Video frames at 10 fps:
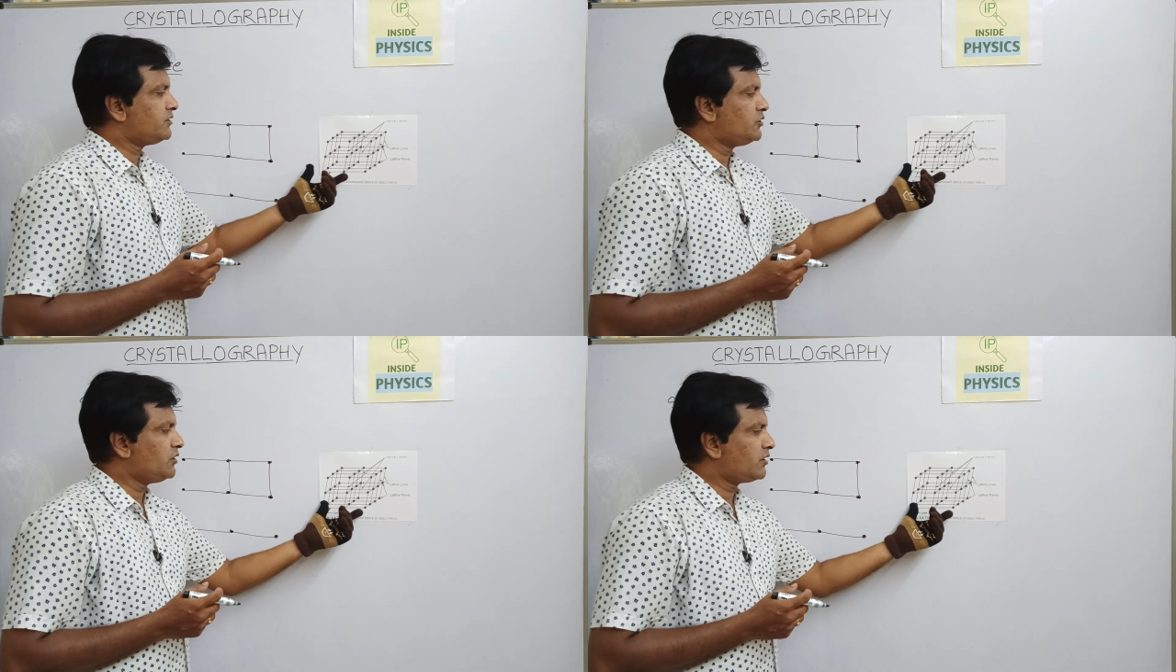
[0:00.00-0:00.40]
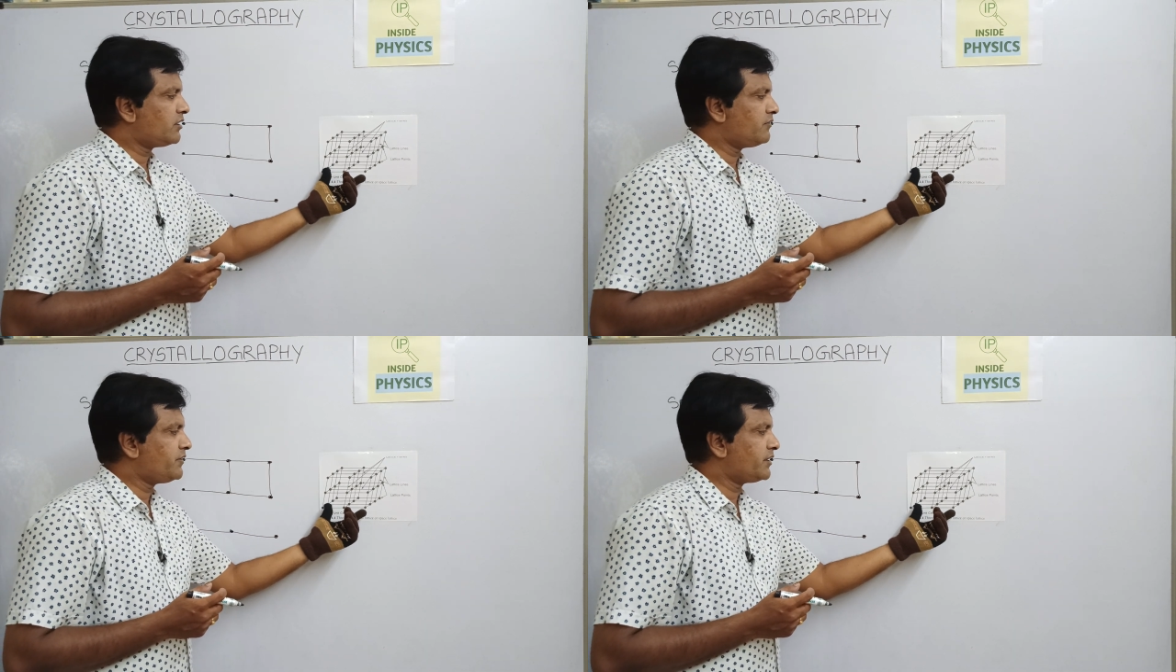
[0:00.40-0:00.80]

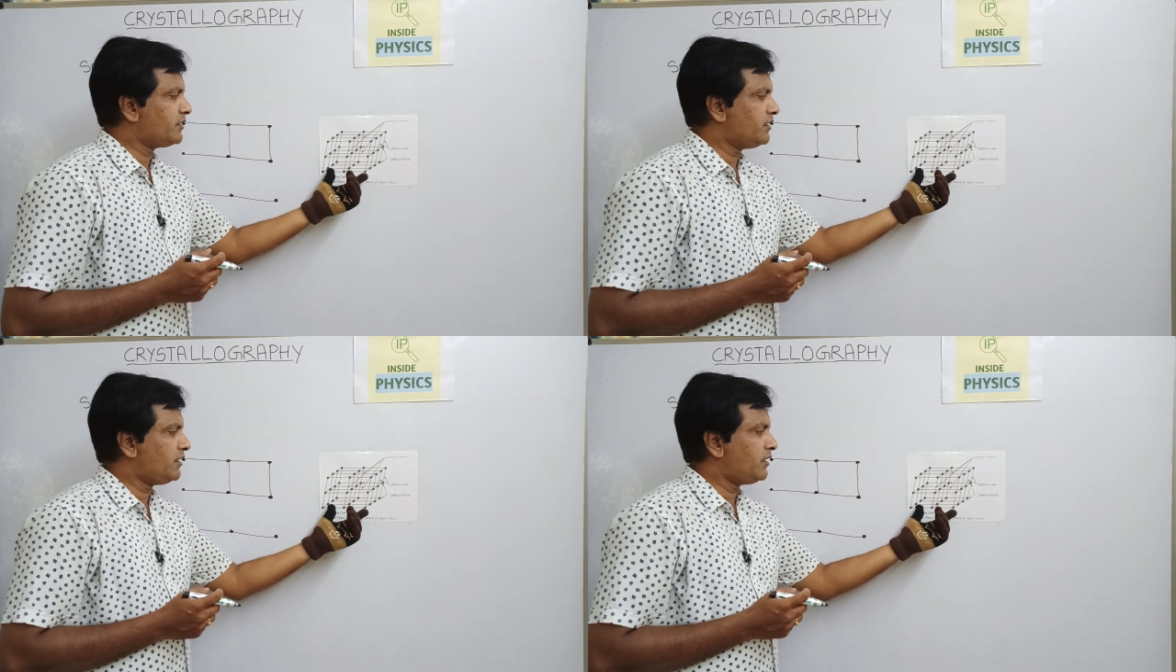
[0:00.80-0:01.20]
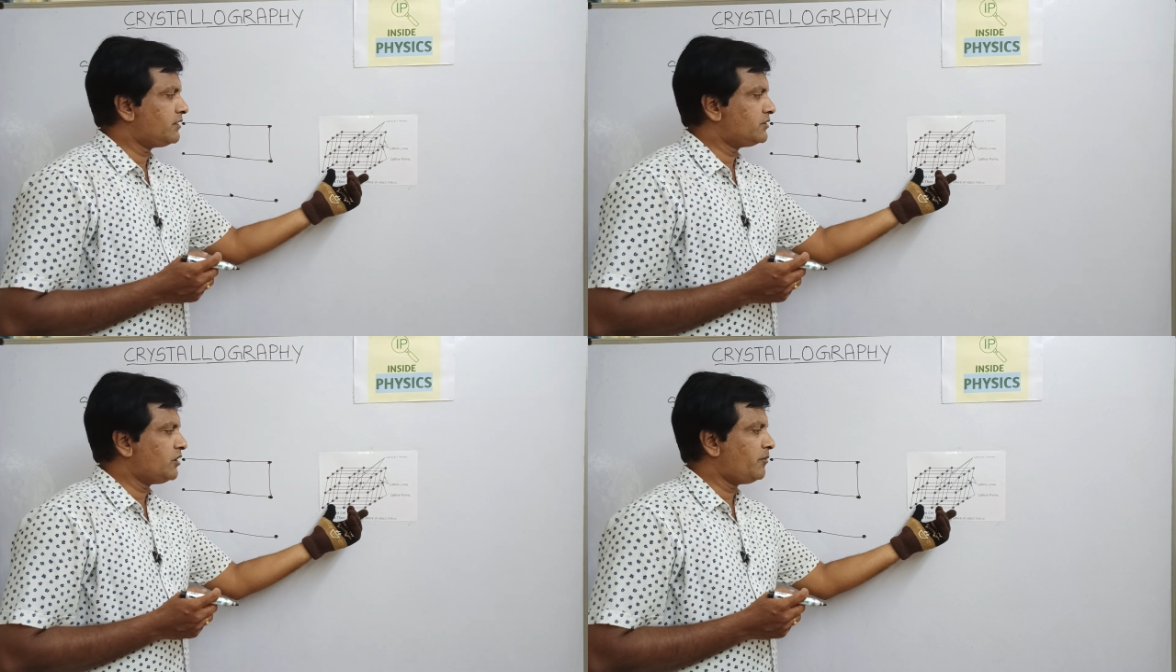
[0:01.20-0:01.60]

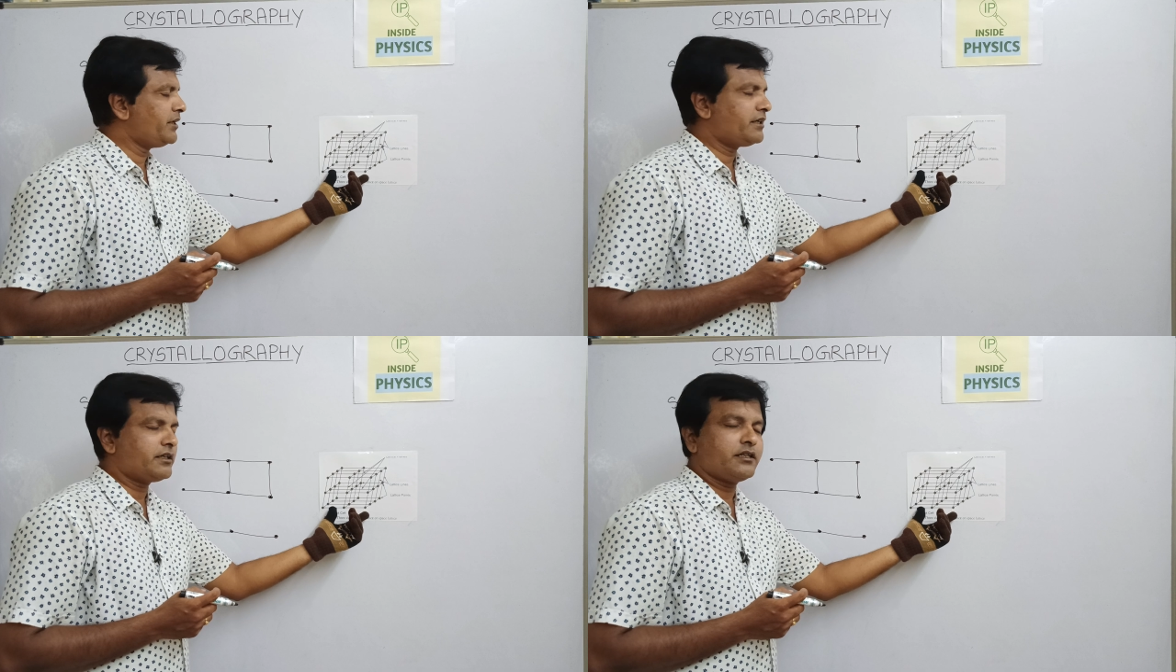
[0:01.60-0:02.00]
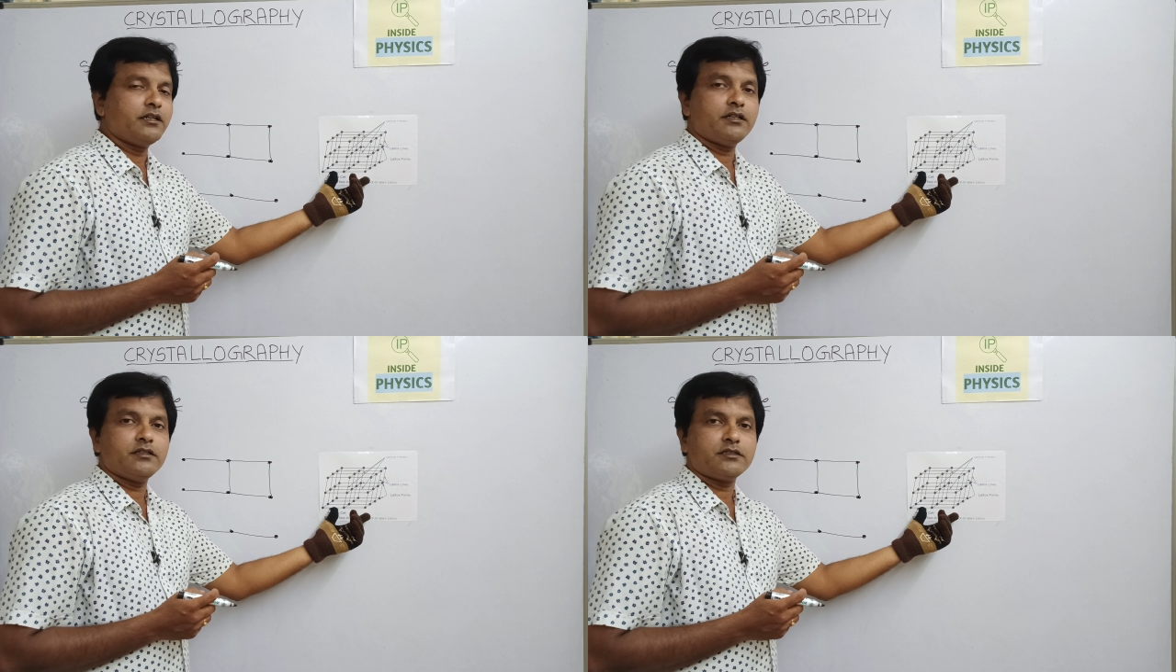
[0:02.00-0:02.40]

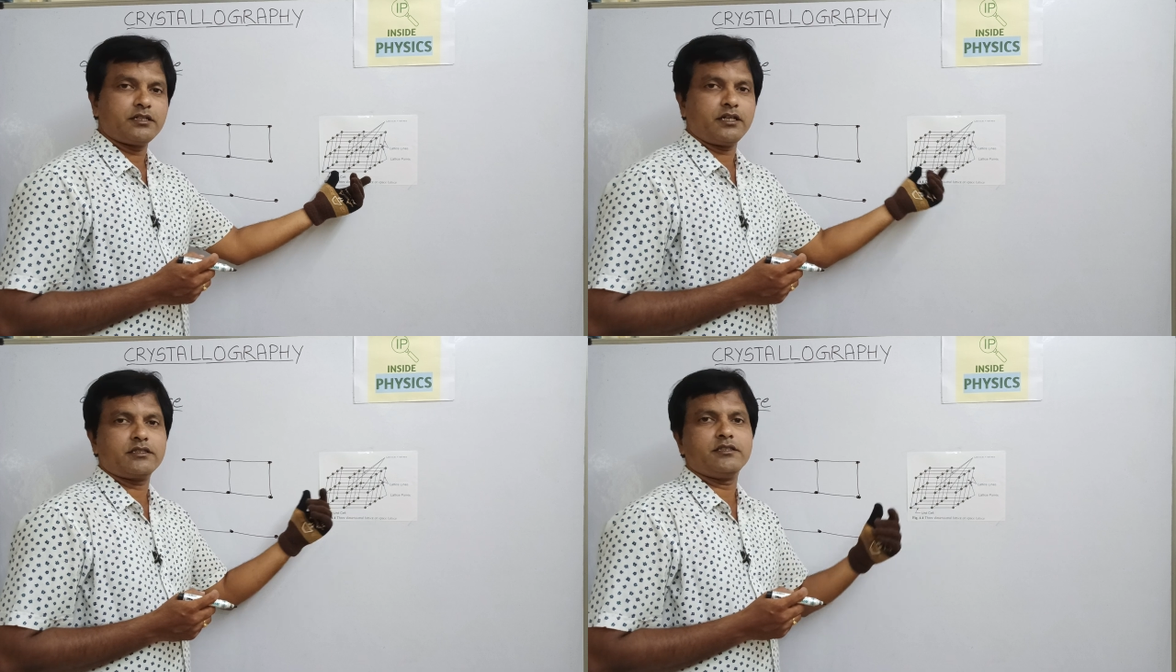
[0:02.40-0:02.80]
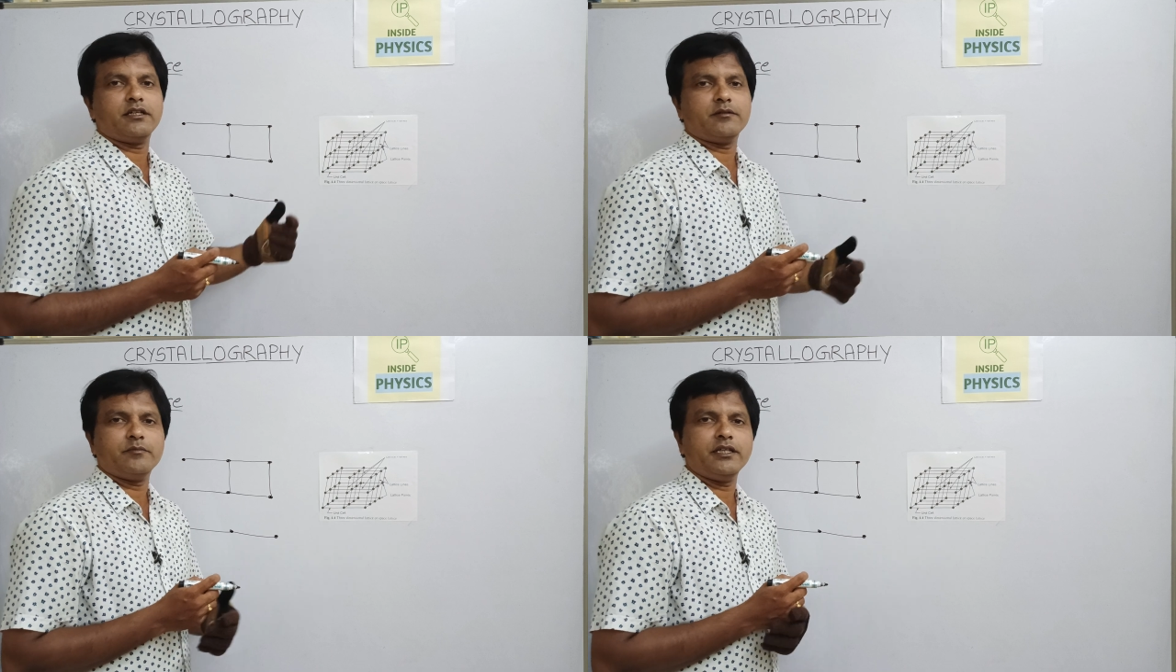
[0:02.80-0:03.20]
geometrical
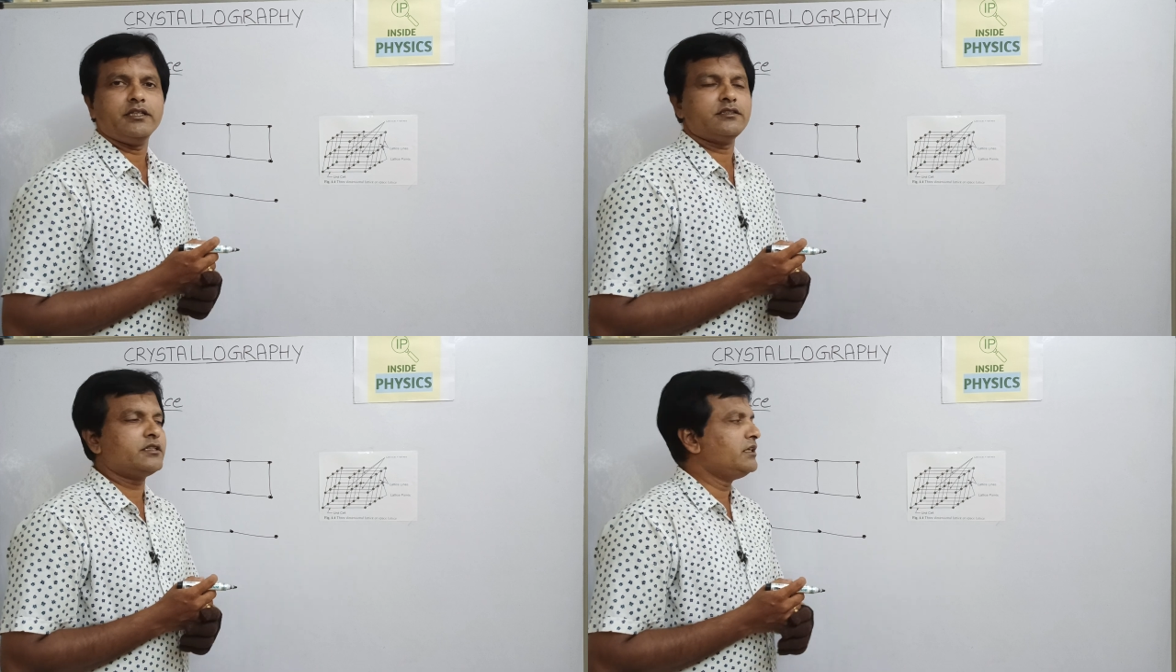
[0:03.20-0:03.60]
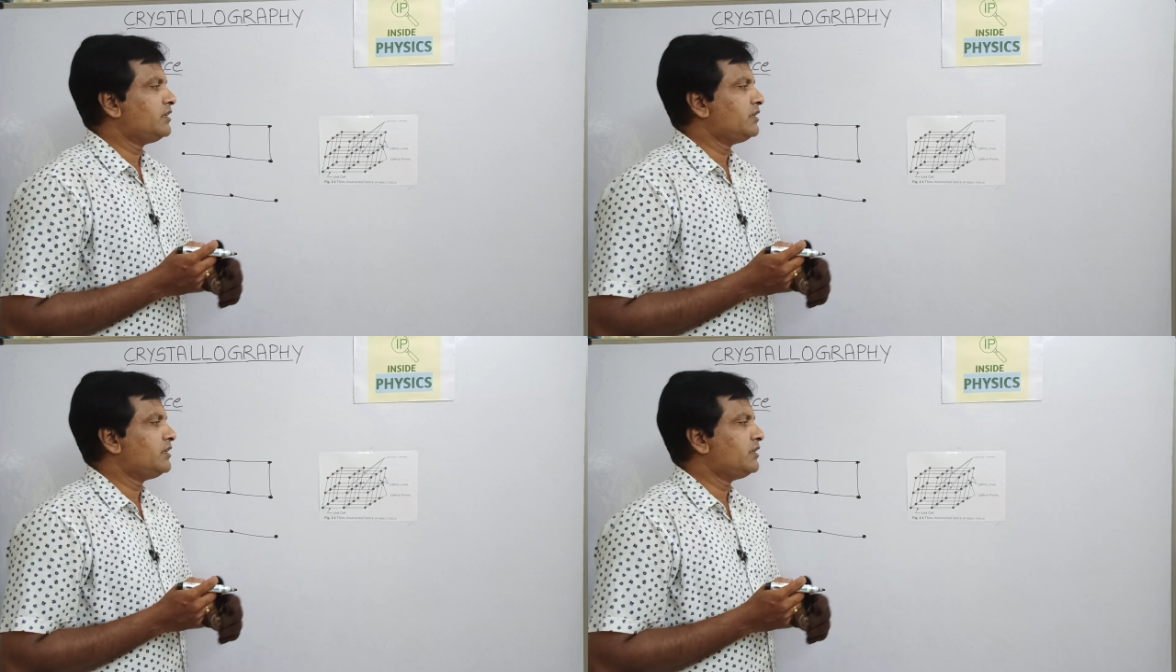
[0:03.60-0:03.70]
structure means